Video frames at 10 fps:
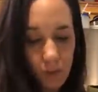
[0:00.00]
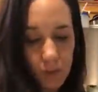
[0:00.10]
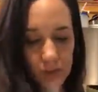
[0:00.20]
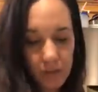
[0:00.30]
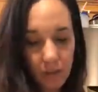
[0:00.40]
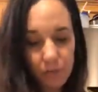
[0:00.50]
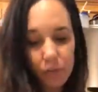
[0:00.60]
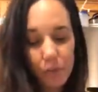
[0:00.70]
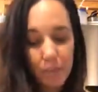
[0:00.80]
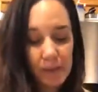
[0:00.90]
that tells
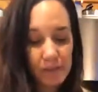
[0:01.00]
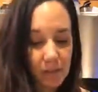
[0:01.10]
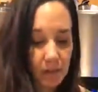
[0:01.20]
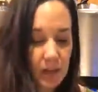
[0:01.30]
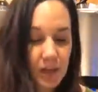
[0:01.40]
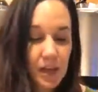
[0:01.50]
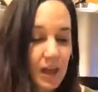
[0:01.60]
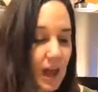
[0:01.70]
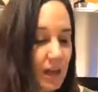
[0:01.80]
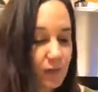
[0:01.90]
you, but basically
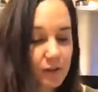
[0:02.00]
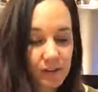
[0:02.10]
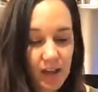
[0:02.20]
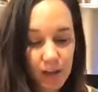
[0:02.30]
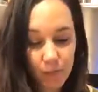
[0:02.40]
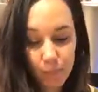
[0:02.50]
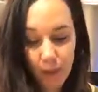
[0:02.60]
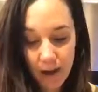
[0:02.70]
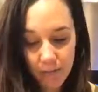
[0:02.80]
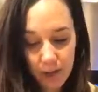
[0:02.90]
every day for
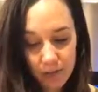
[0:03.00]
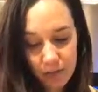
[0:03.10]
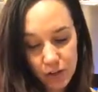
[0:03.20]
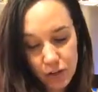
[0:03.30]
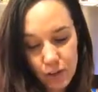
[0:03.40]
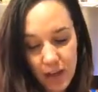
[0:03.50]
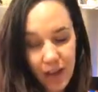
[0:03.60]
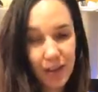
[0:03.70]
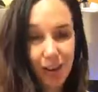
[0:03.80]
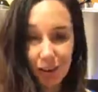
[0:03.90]
breakfast you
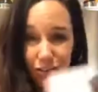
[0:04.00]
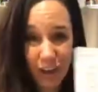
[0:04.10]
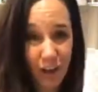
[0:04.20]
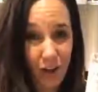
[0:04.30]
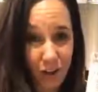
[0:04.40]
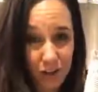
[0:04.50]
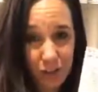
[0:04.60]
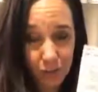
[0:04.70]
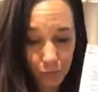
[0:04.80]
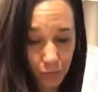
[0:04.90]
get Shakeology
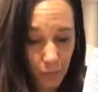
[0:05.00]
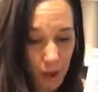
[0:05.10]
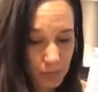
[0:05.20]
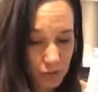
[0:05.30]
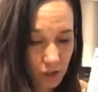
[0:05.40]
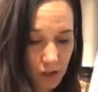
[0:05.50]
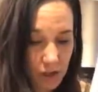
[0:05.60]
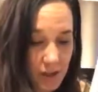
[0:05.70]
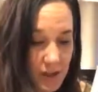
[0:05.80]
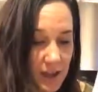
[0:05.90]
and a fruit option.
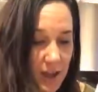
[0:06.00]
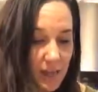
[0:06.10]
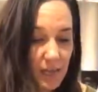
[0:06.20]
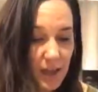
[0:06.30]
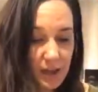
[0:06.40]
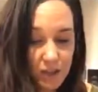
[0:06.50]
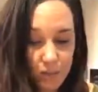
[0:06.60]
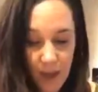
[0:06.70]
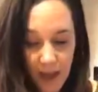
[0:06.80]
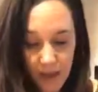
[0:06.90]
And then you
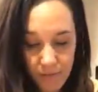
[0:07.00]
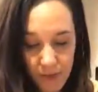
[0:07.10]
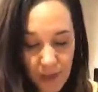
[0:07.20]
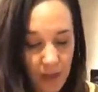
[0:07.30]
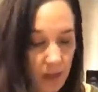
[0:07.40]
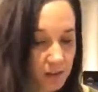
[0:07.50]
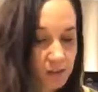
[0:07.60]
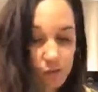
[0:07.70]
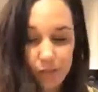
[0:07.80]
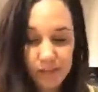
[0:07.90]
have
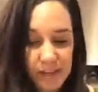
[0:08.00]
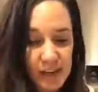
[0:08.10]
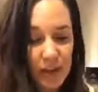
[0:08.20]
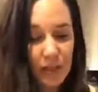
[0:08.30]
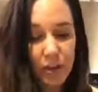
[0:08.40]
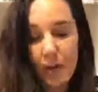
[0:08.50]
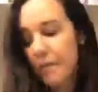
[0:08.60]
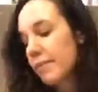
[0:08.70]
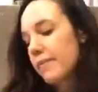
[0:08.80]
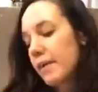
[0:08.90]
you have tea, and then you
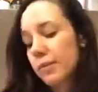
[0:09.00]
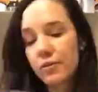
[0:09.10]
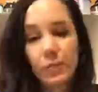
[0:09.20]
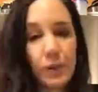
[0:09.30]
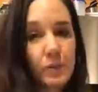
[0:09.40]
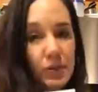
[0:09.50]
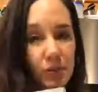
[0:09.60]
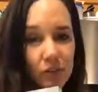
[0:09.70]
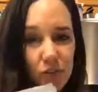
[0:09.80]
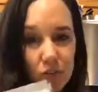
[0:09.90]
have a fiber sweep. This
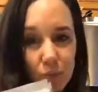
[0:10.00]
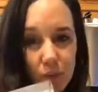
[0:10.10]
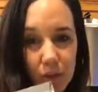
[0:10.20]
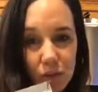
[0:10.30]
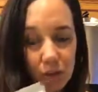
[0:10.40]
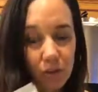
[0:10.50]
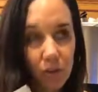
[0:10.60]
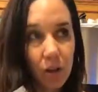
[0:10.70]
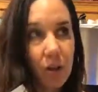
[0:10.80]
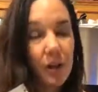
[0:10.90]
is just a really
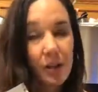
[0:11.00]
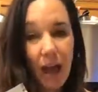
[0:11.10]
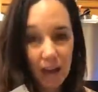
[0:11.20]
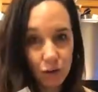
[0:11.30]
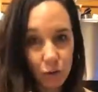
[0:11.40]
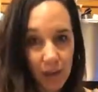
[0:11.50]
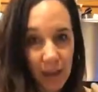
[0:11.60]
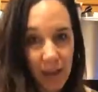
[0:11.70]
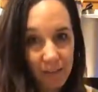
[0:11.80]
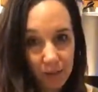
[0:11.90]
gentle, actual
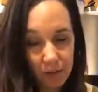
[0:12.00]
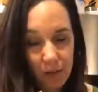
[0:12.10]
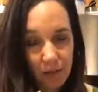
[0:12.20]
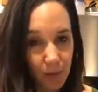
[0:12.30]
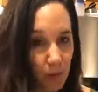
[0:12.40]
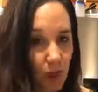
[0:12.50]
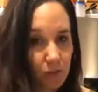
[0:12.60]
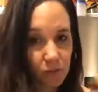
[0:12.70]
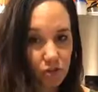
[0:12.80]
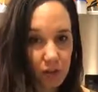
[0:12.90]
like heavy duty fiber
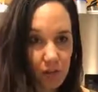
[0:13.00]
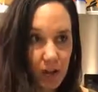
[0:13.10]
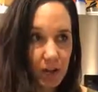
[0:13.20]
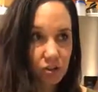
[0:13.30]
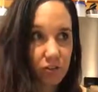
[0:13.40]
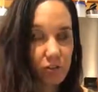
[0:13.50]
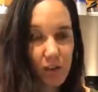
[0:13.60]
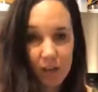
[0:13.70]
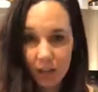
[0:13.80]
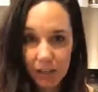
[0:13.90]
concentrate that kind of just
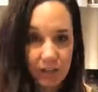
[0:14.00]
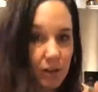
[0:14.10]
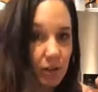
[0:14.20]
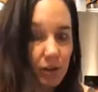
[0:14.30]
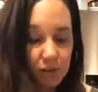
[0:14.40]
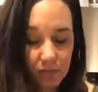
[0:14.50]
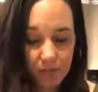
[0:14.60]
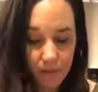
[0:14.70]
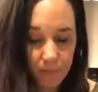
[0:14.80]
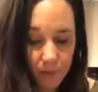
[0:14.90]
cleans out your
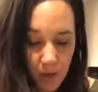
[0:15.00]
system.